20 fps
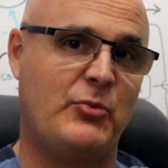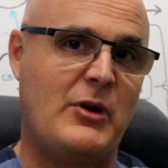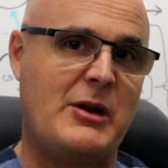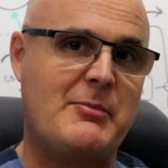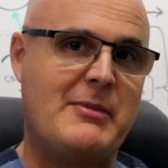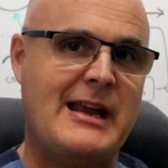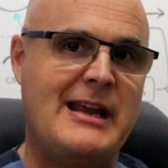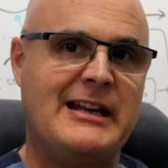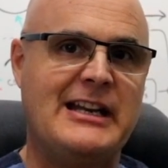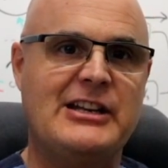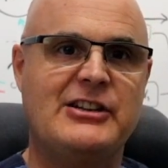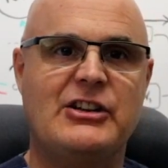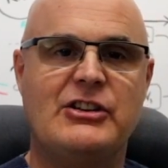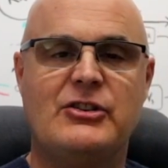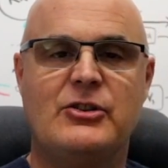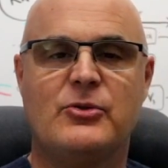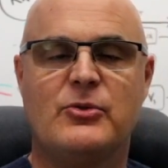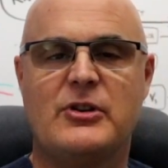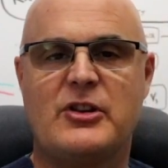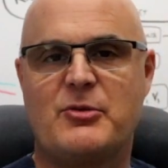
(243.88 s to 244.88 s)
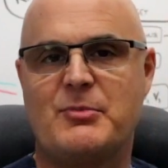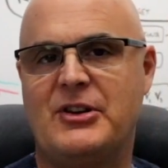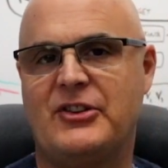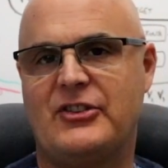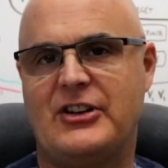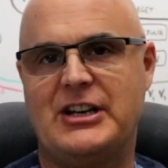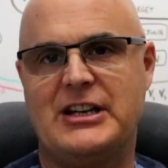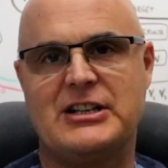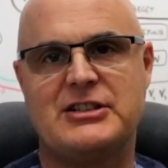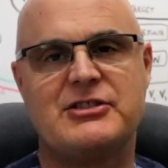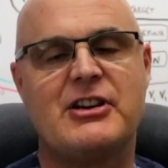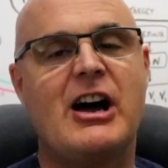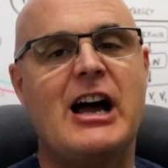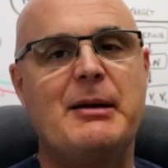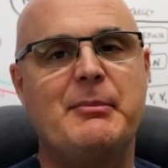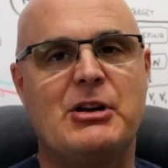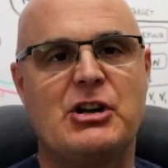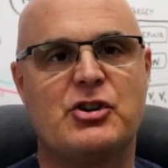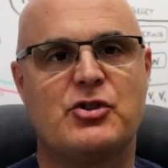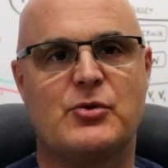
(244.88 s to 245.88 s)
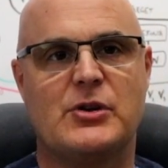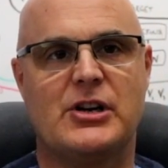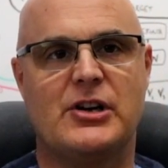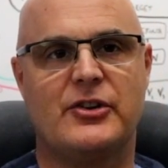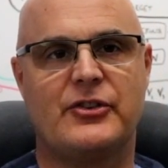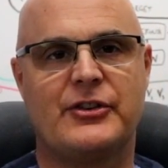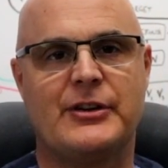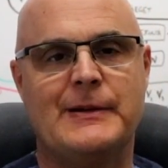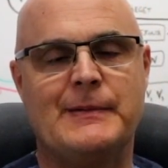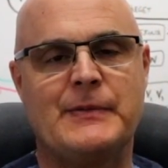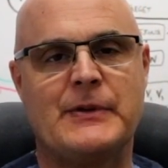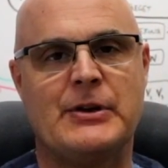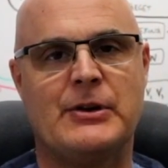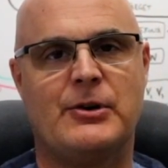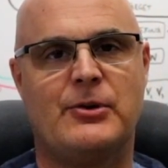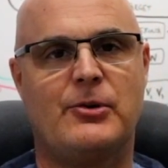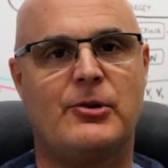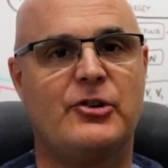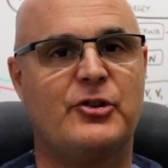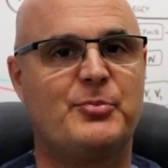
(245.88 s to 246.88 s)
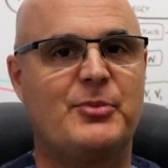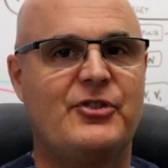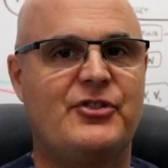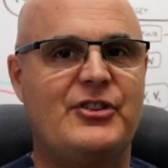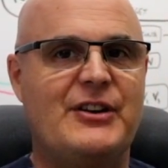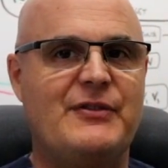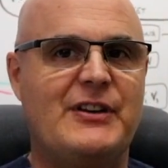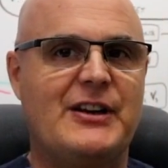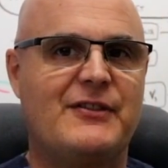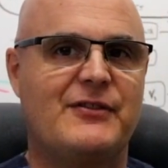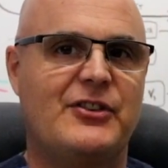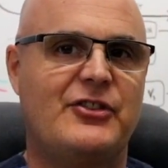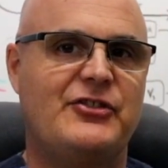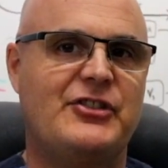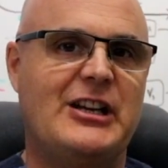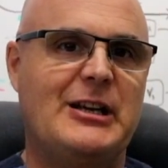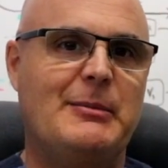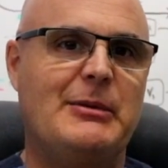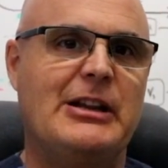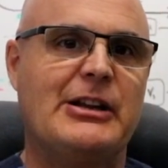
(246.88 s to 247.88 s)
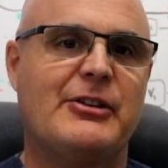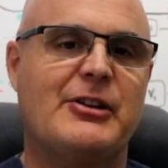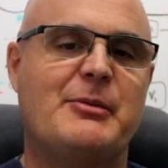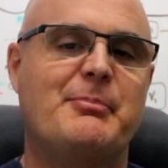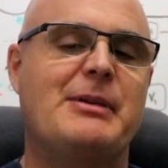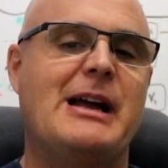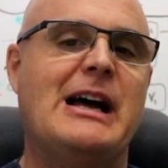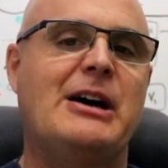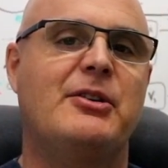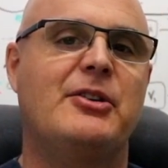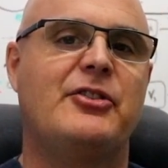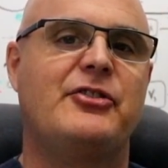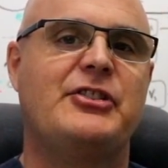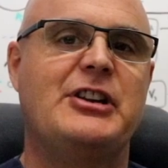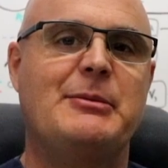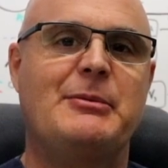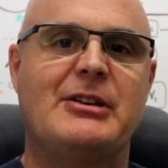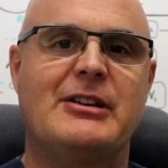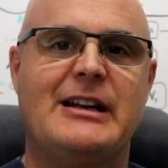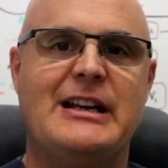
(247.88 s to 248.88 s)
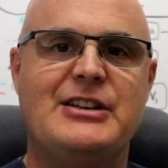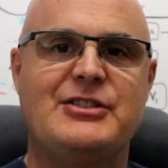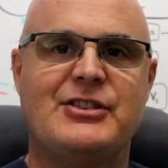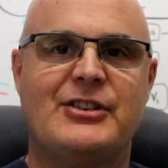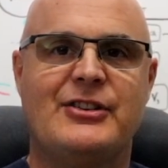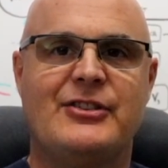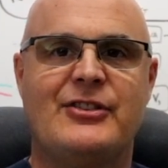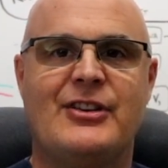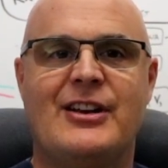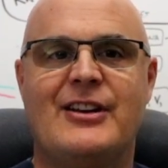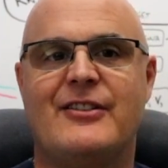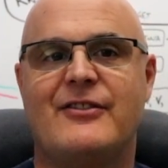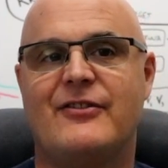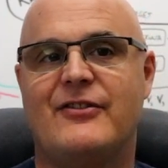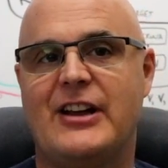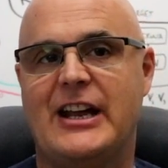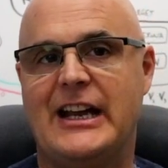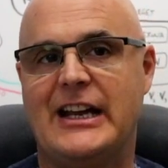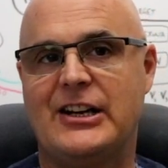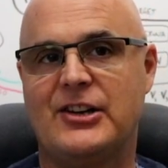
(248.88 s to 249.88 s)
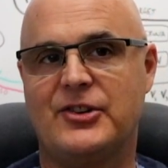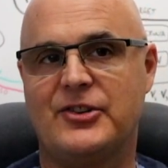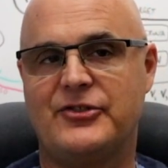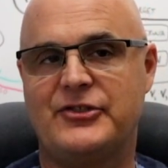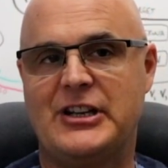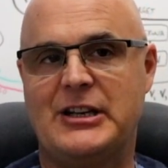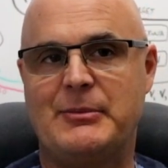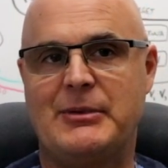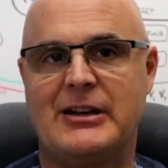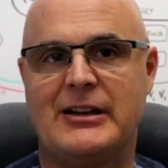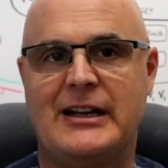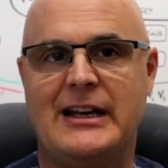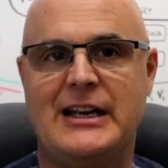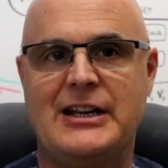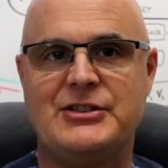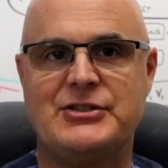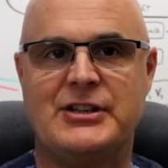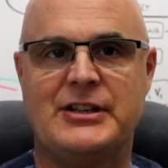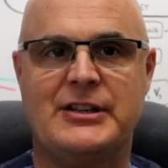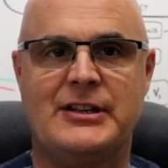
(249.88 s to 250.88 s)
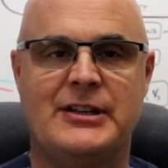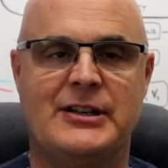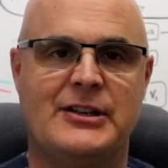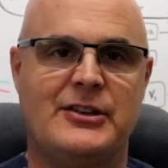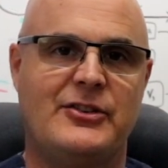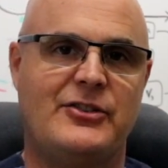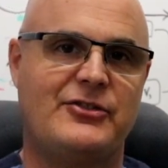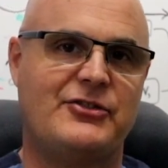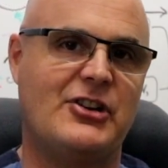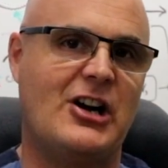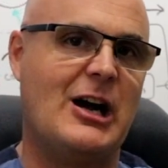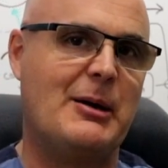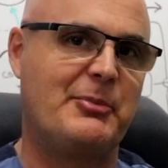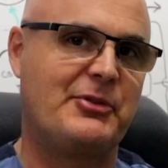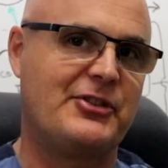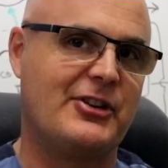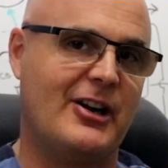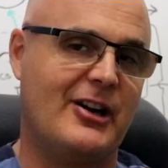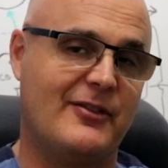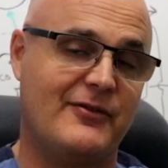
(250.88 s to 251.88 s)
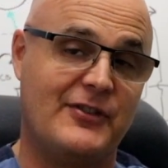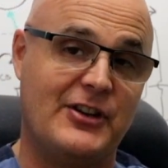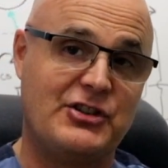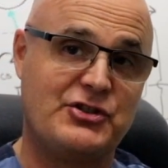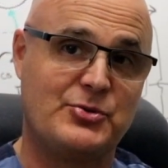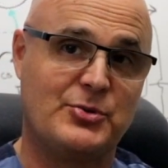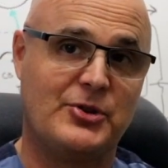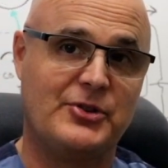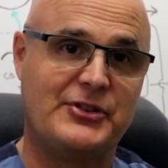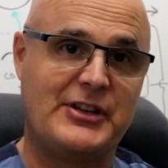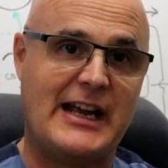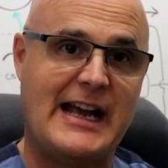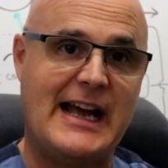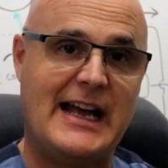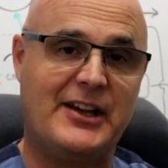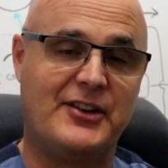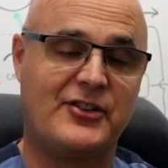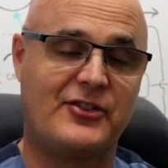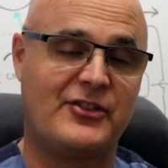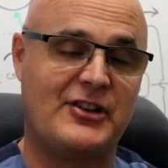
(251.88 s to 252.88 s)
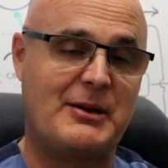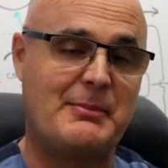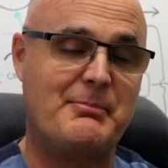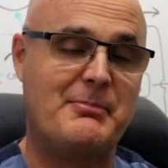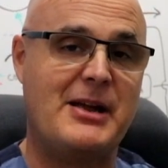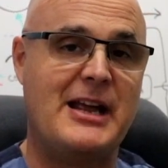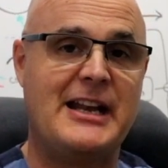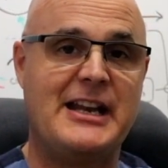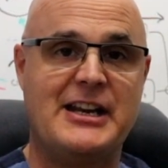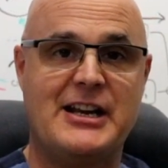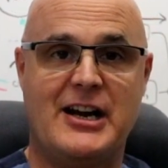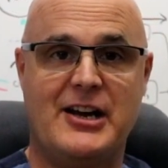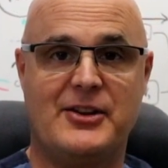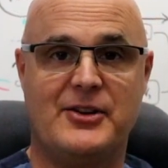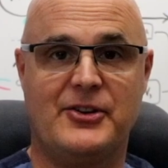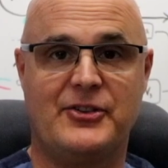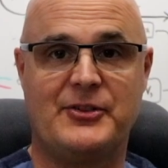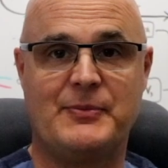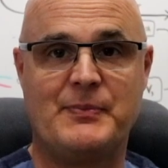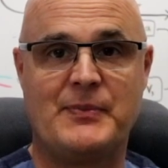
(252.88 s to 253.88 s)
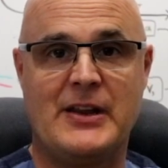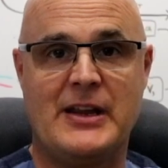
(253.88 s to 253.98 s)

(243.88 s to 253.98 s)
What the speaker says: we may need to do rhythmicity and timing drills, or specific vestibular and balance stimulations, vagal stimulation, stop-start visual tasks, and many others.